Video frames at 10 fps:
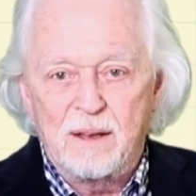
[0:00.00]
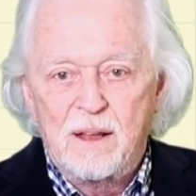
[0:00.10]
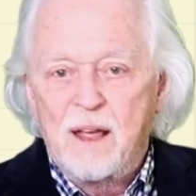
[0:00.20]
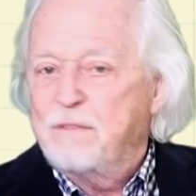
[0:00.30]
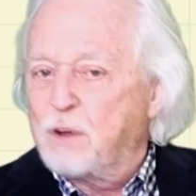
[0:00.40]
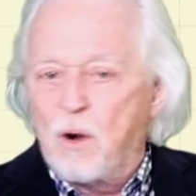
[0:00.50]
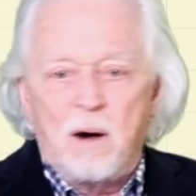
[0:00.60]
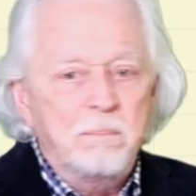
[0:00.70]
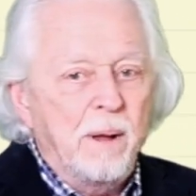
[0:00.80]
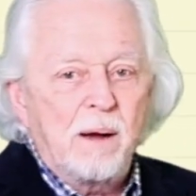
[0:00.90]
If they're
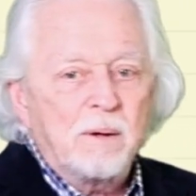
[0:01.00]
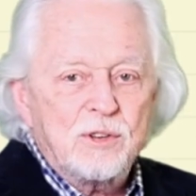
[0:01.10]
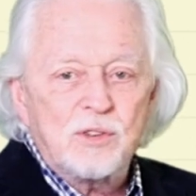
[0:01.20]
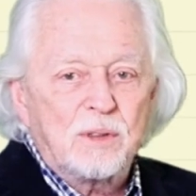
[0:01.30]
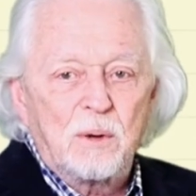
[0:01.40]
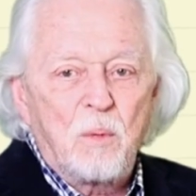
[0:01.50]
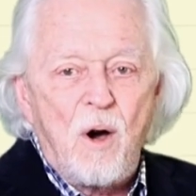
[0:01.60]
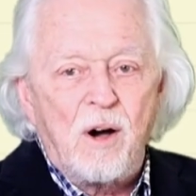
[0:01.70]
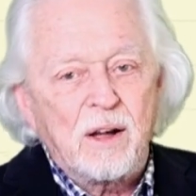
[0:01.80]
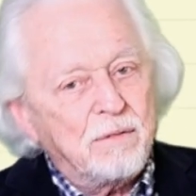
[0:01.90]
all bearish, they're
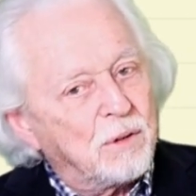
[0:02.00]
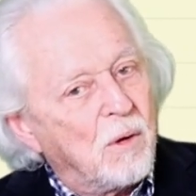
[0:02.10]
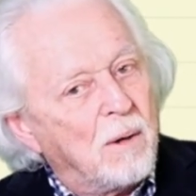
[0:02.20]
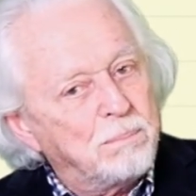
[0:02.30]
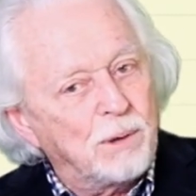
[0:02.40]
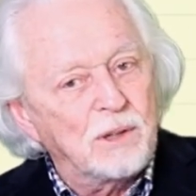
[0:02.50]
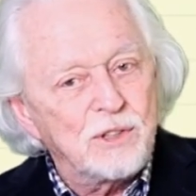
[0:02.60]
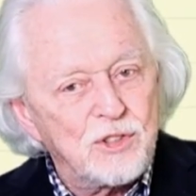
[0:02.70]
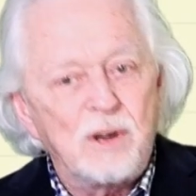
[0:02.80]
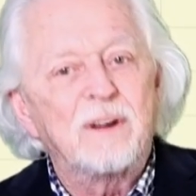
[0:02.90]
wrong. If they're all
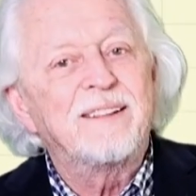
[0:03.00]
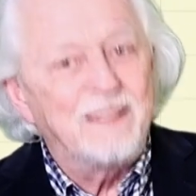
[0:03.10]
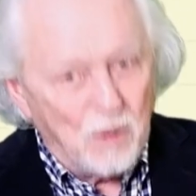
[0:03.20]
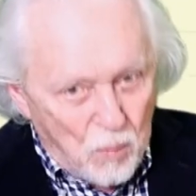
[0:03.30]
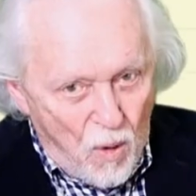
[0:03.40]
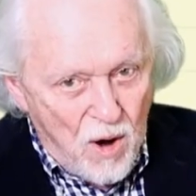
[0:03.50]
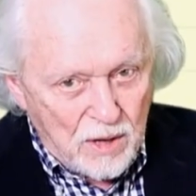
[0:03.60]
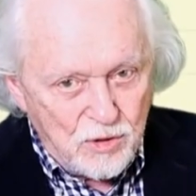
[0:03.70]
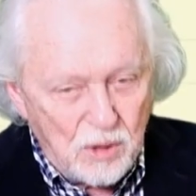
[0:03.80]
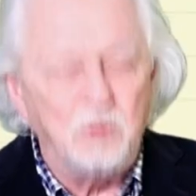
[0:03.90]
bullish, they're
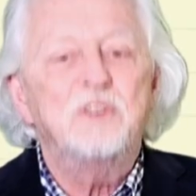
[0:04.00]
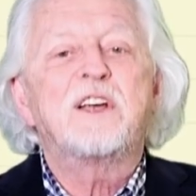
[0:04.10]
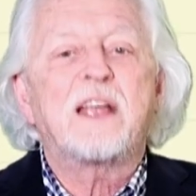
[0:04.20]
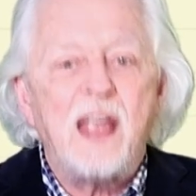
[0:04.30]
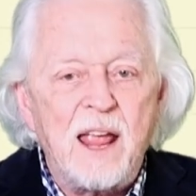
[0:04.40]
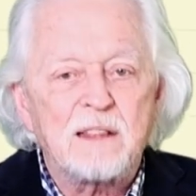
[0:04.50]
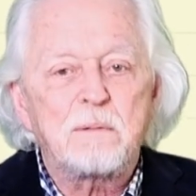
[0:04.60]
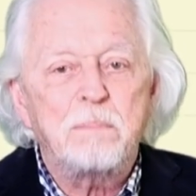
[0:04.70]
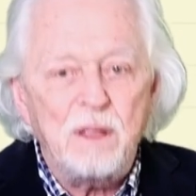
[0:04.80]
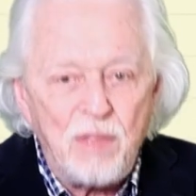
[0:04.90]
wrong too. You
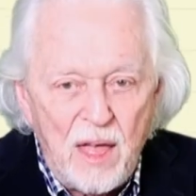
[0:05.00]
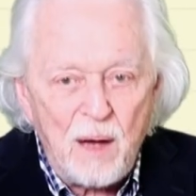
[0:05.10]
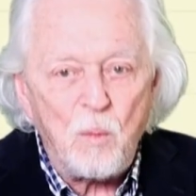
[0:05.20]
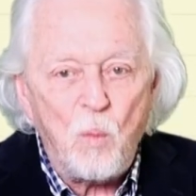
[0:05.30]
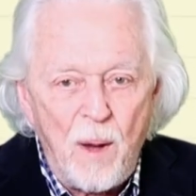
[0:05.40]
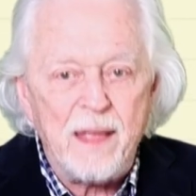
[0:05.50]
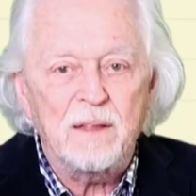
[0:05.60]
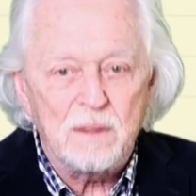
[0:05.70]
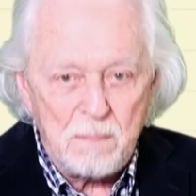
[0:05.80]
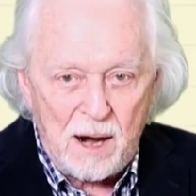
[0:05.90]
can't be that way
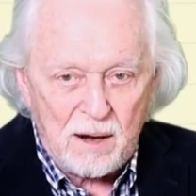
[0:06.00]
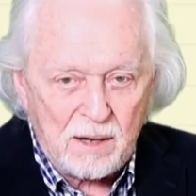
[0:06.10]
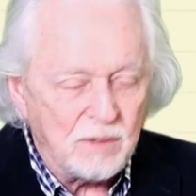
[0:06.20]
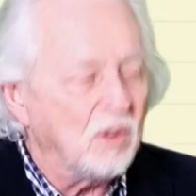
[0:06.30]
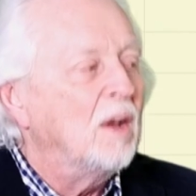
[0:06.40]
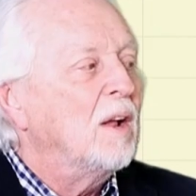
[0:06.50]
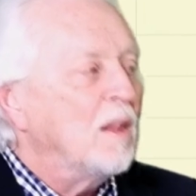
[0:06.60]
in the markets.